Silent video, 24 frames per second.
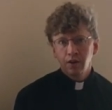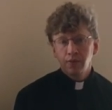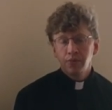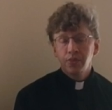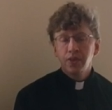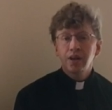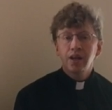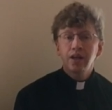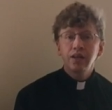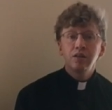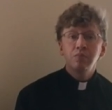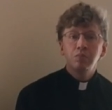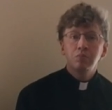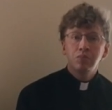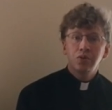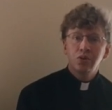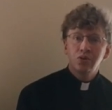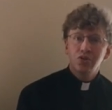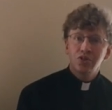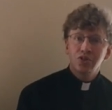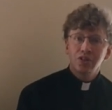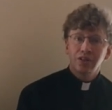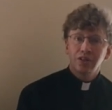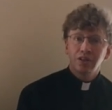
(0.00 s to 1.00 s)
then I am
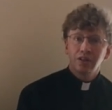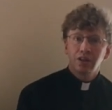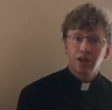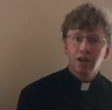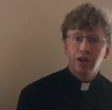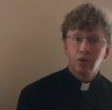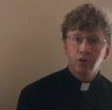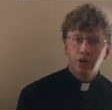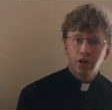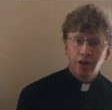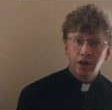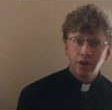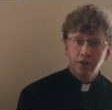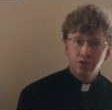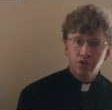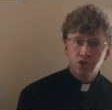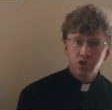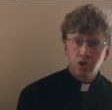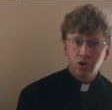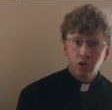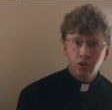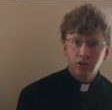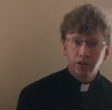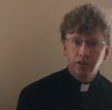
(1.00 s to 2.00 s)
missing how God is
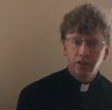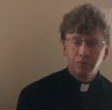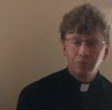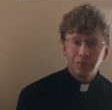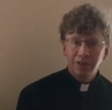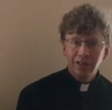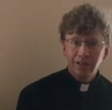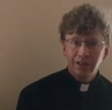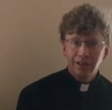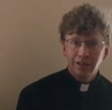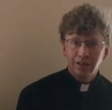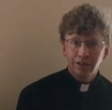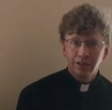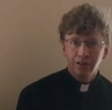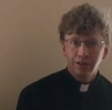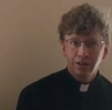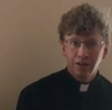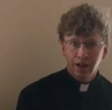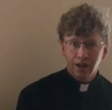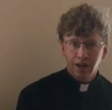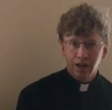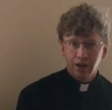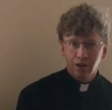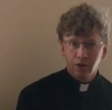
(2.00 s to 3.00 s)
calling me
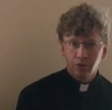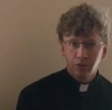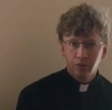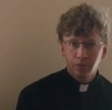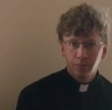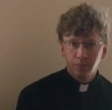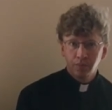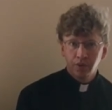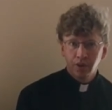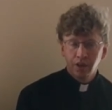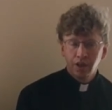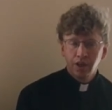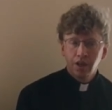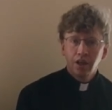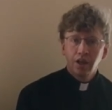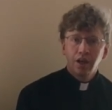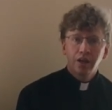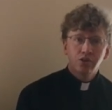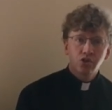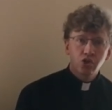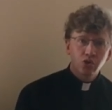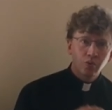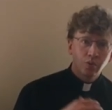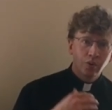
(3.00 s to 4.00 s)
now.
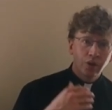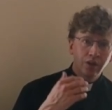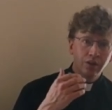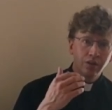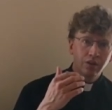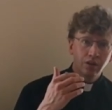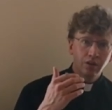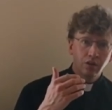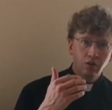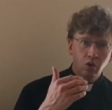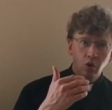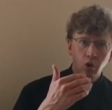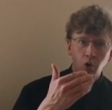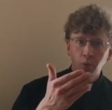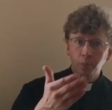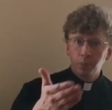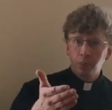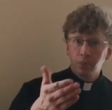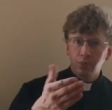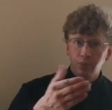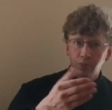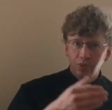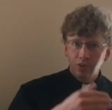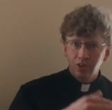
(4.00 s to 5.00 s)
And so I
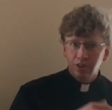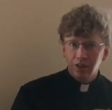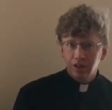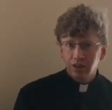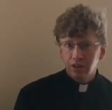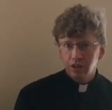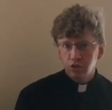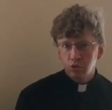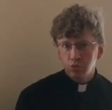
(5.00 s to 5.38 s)
hope that